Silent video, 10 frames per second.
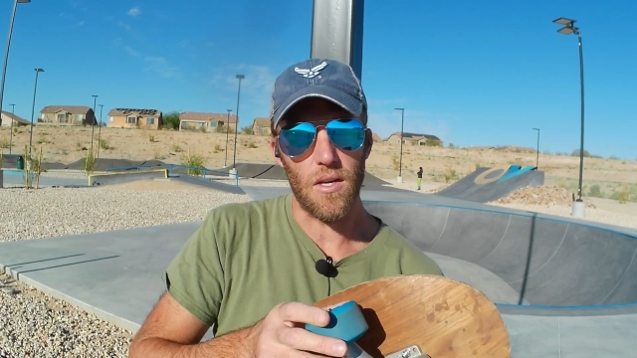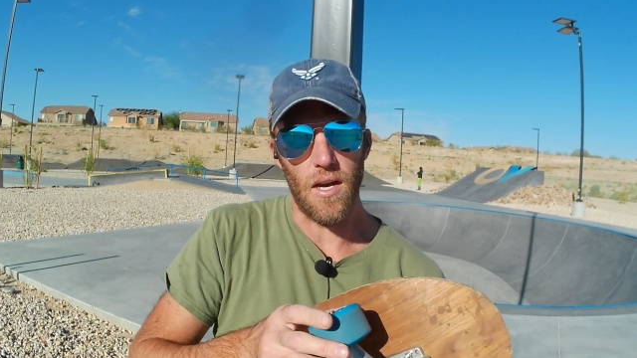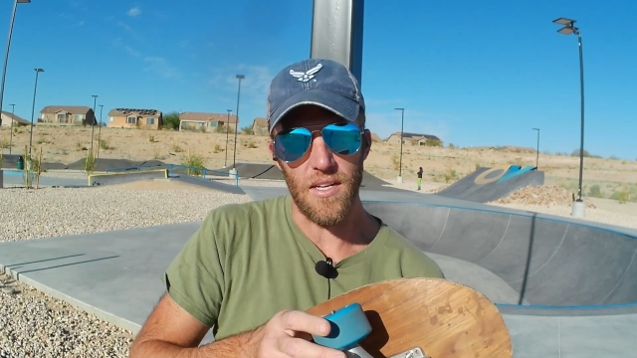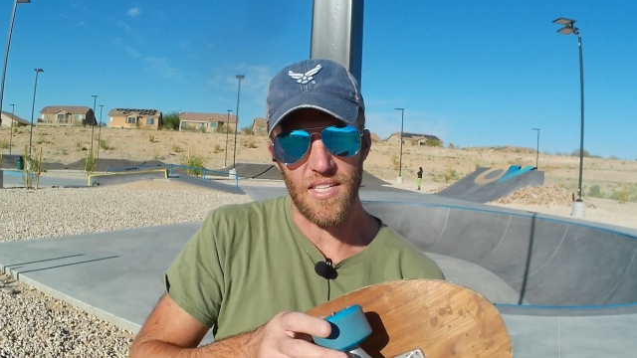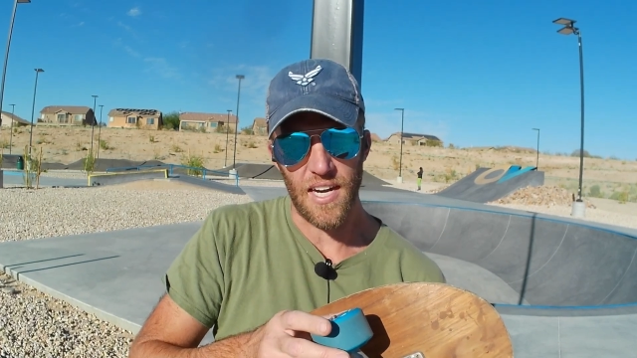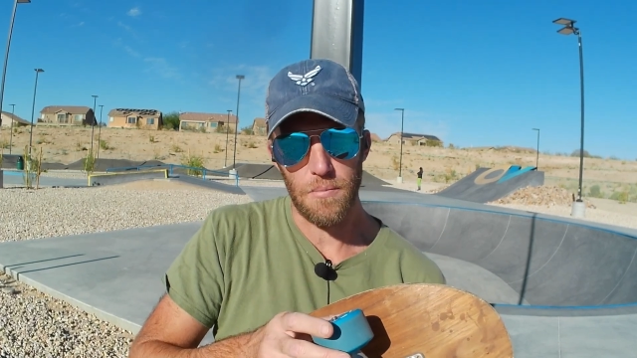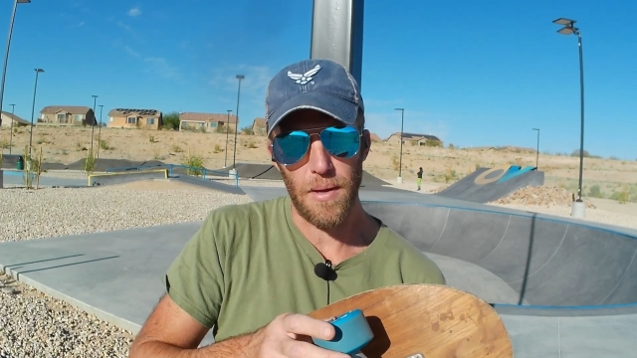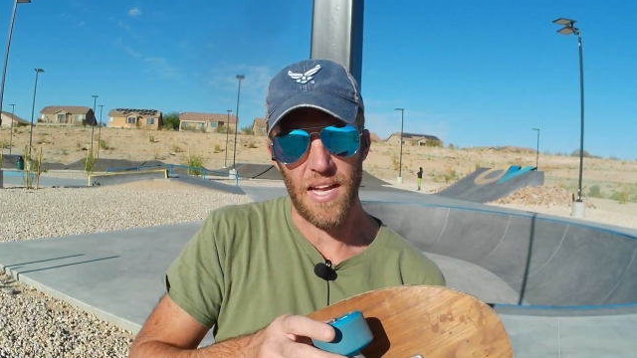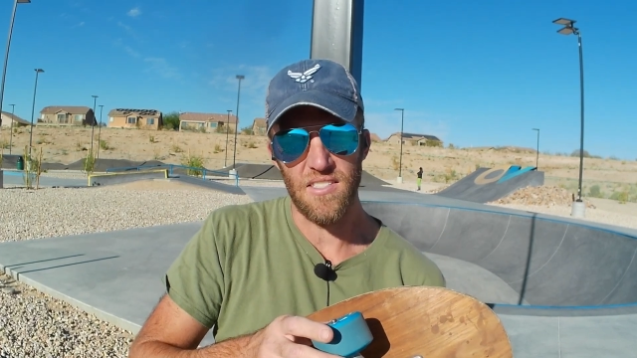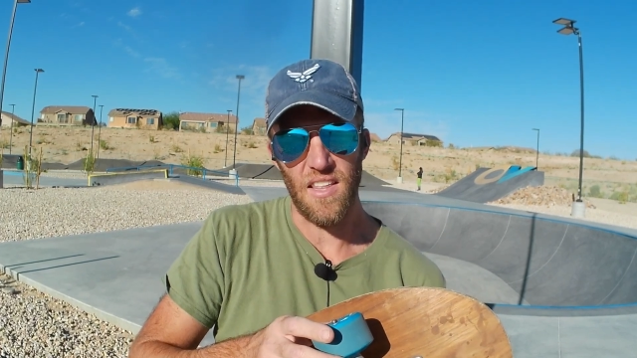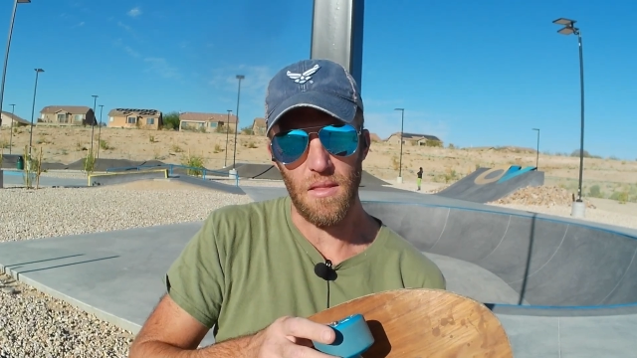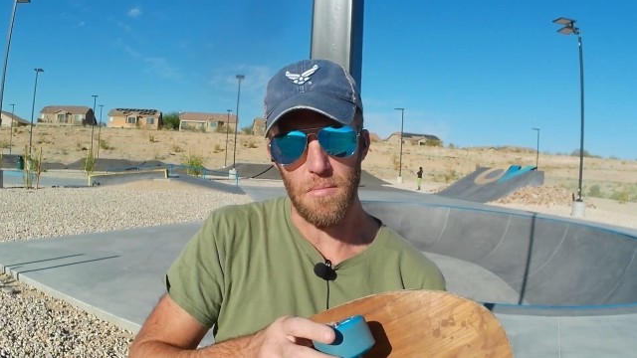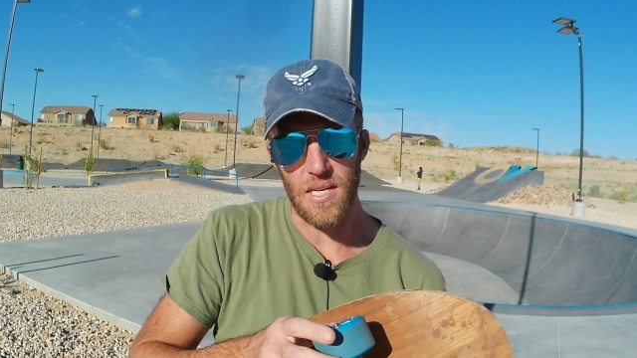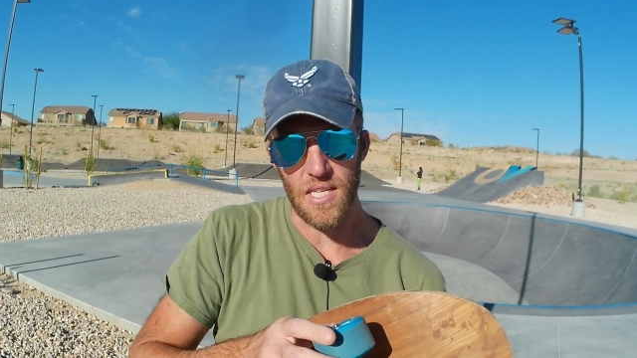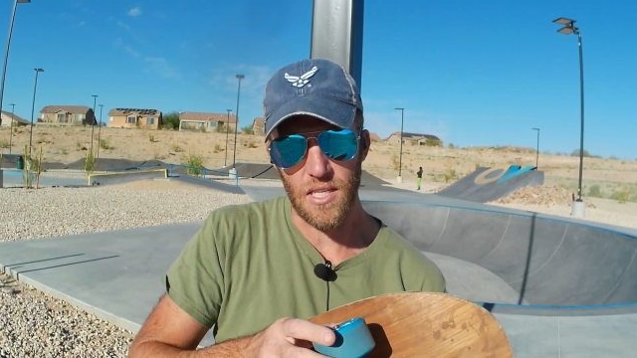contact patch than the
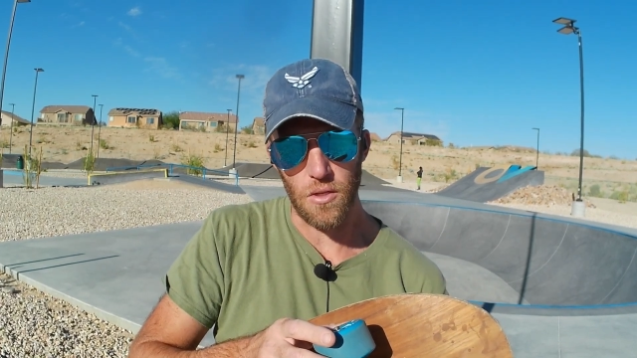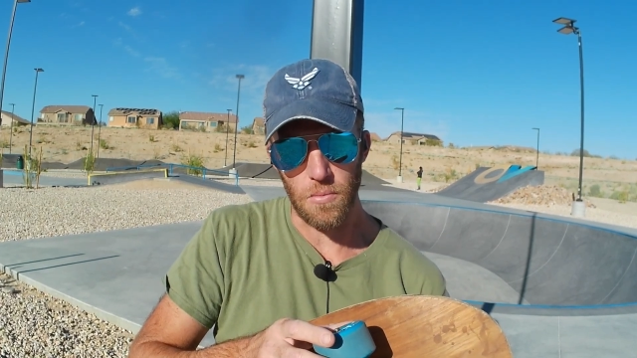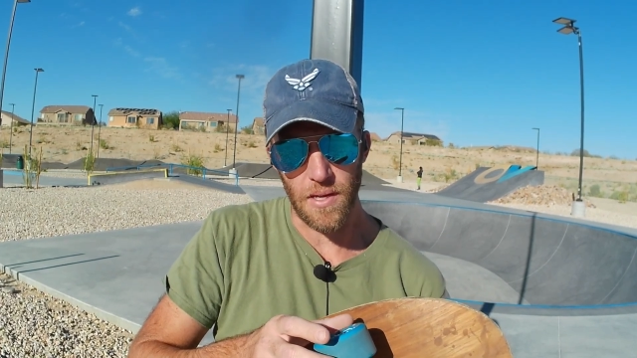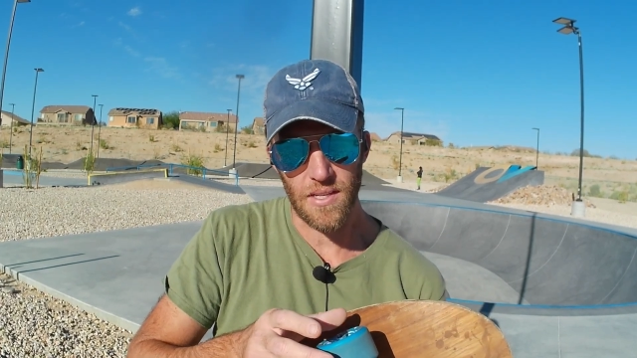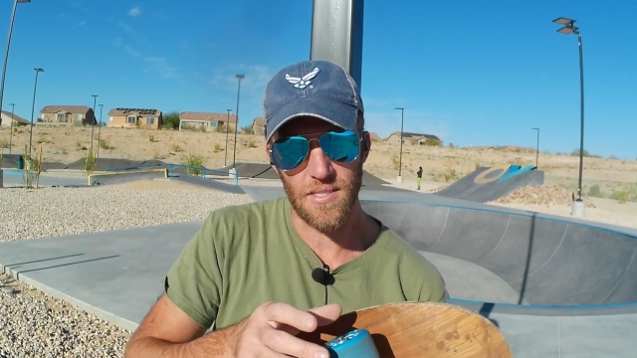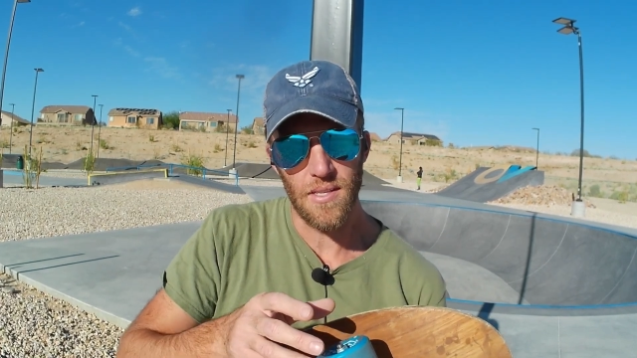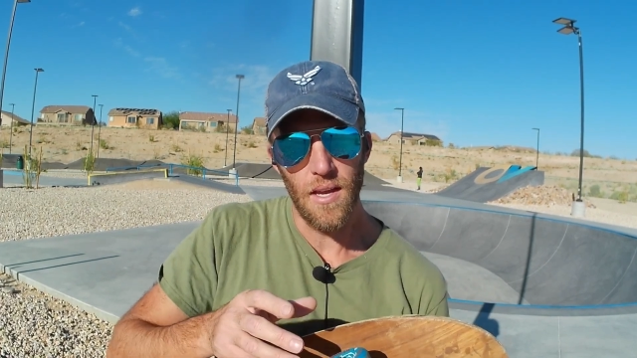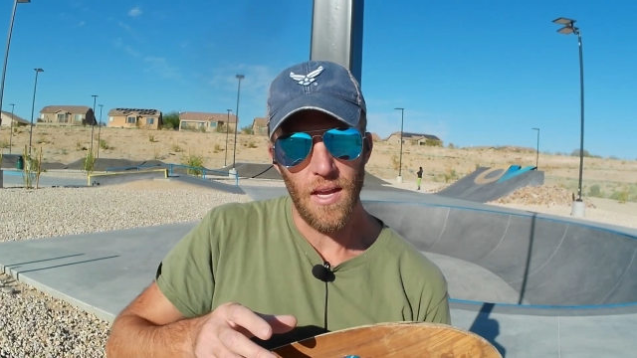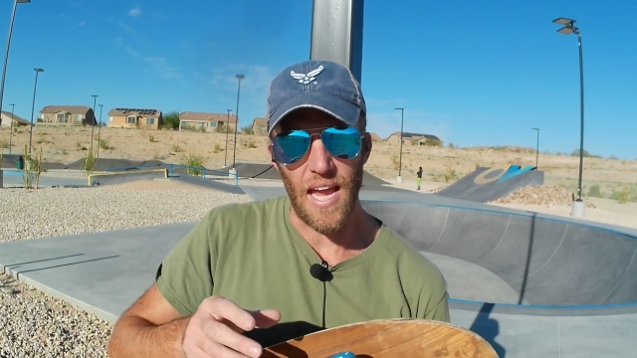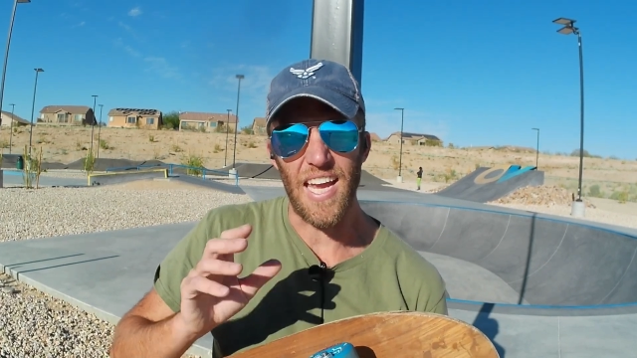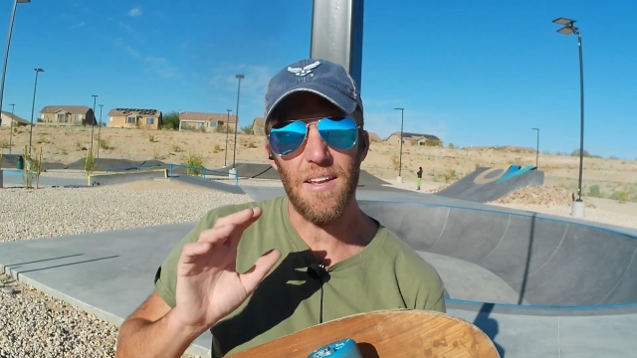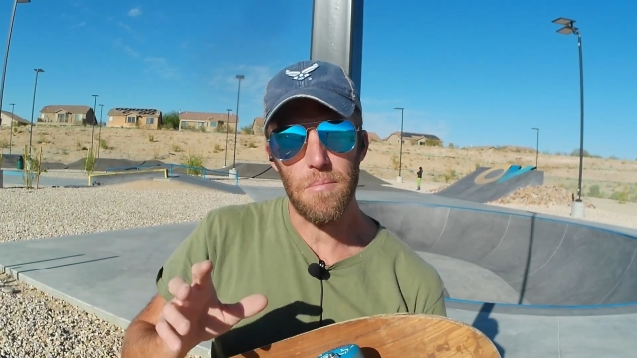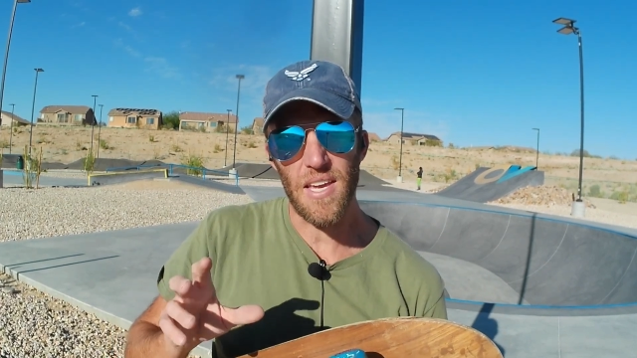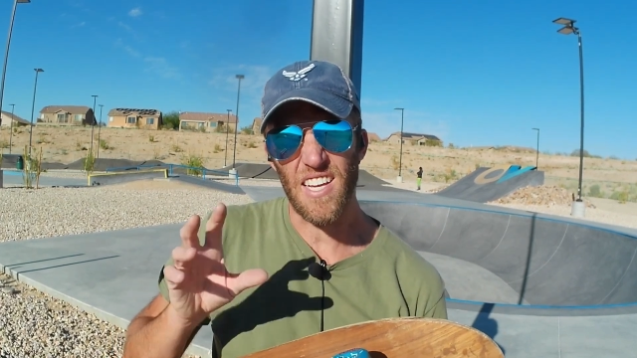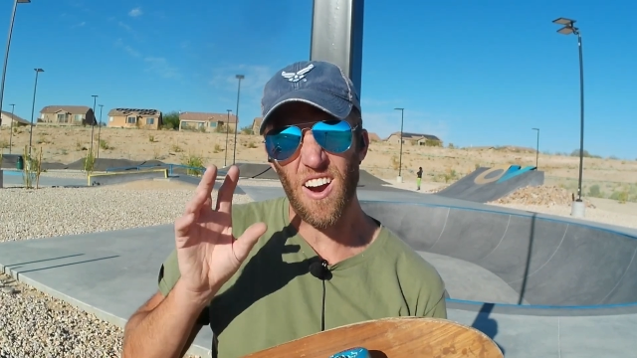Mini Cubics and
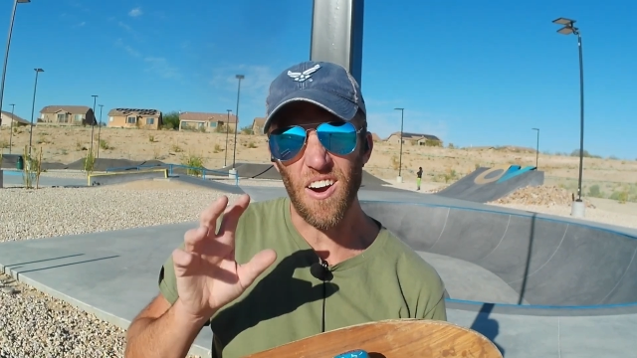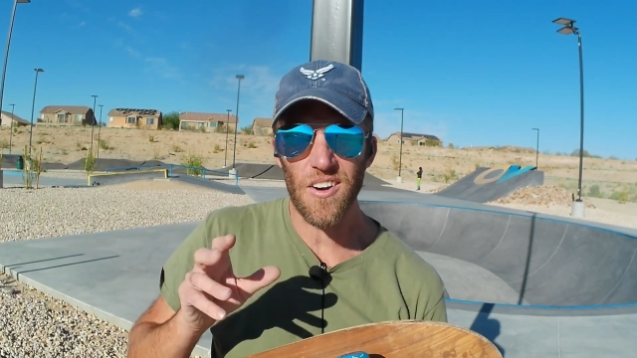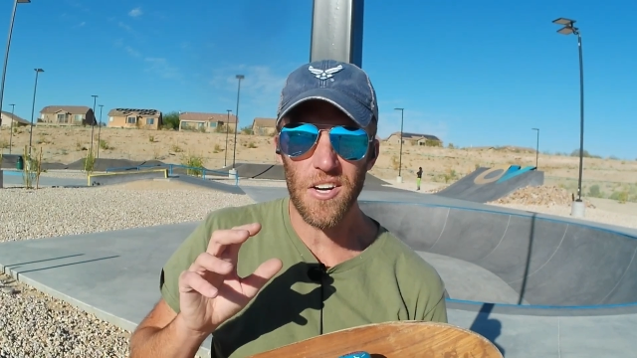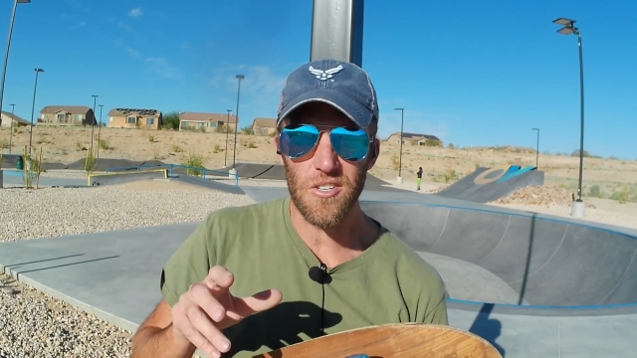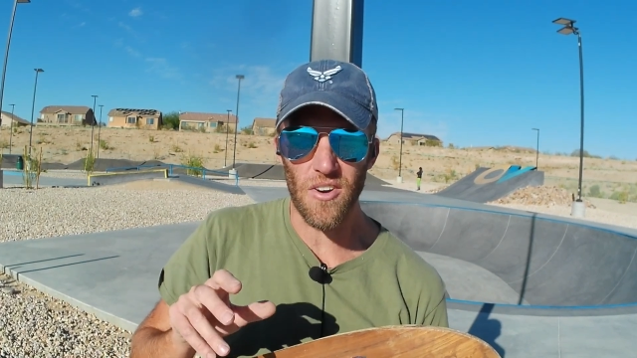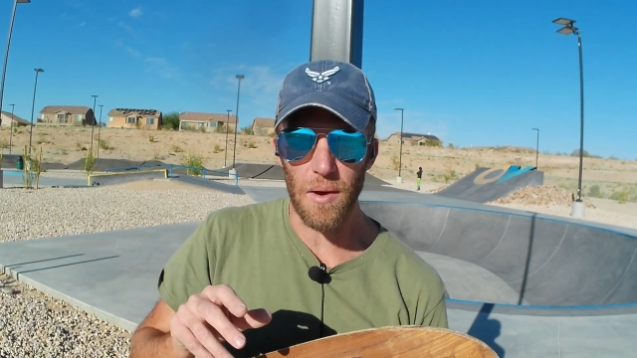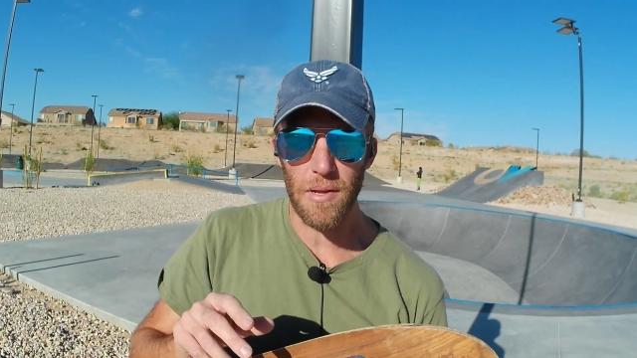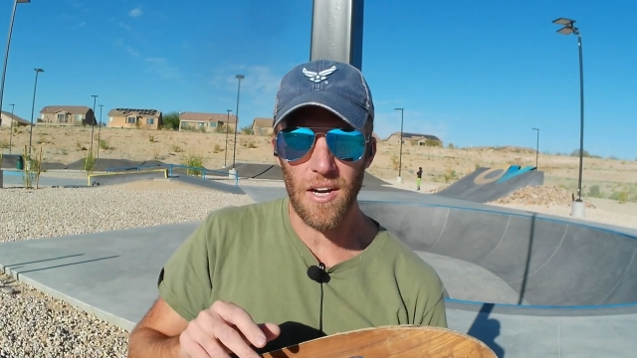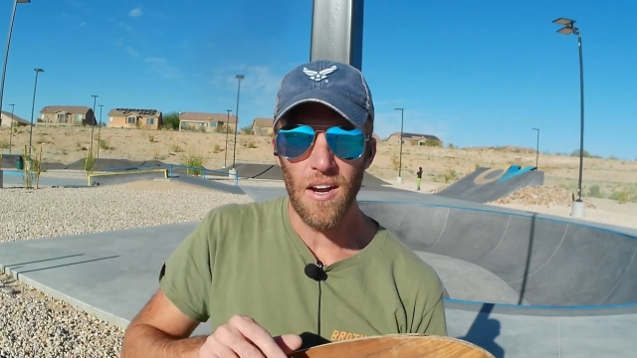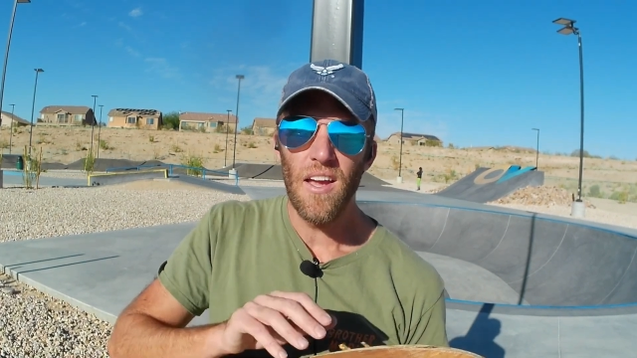being a harder durometer,